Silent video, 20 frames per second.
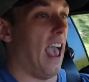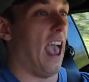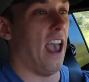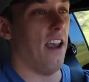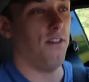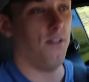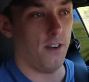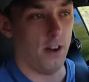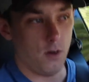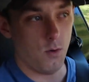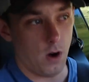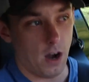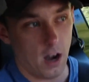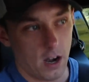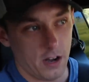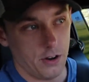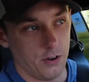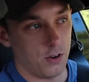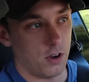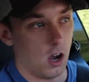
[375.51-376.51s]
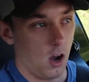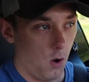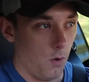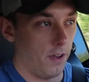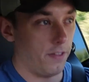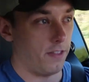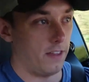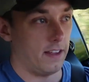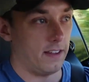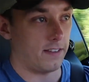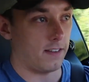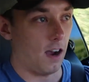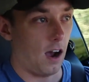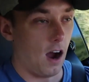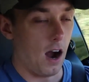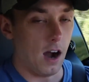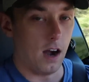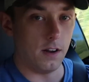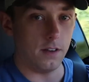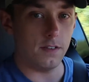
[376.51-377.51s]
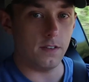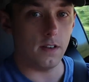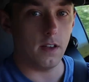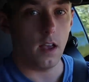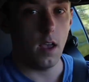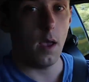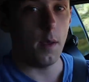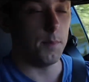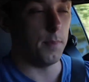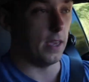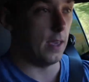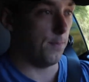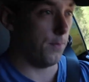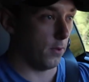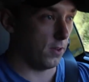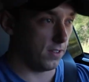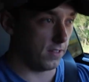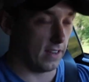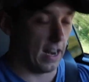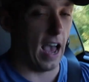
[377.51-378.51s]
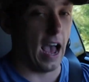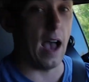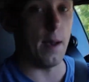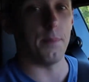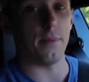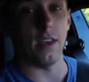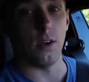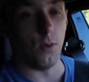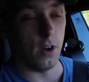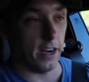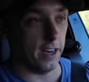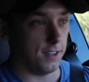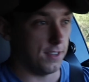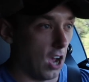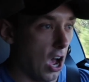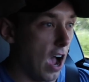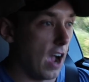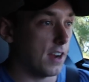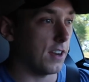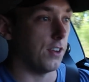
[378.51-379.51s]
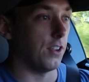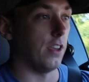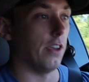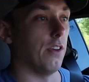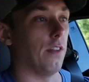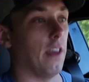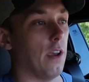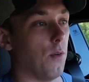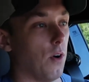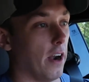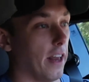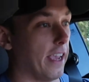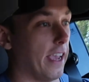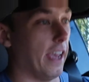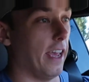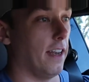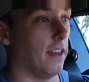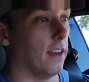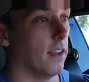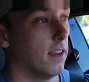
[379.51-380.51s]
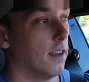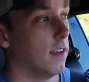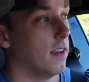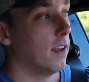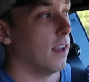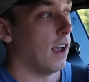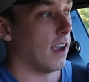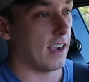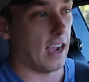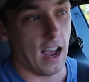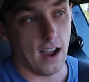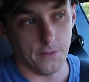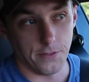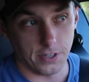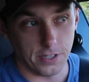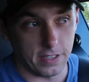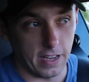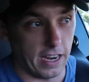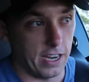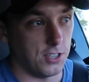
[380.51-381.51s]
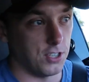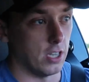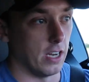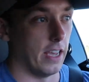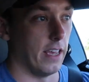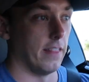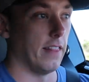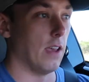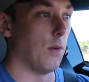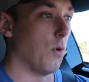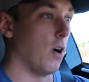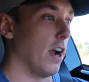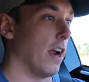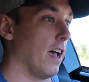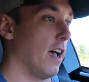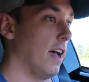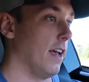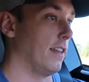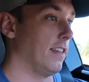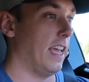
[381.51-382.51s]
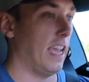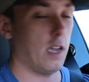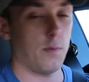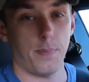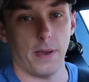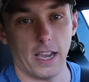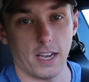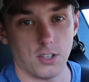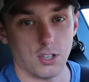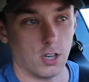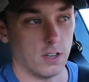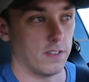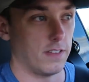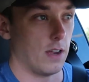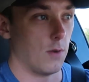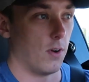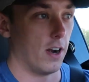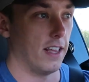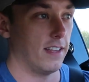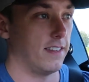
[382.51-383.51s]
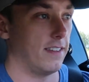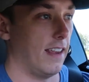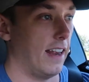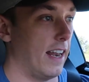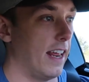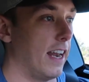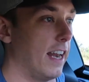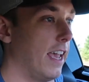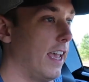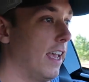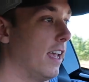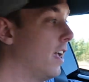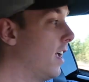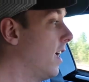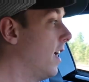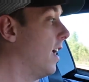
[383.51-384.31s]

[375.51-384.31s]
Everywhere you go with these cars, people stop. They want to talk to you. They want to get a conversation in. They want to take pictures. They want to sit in it.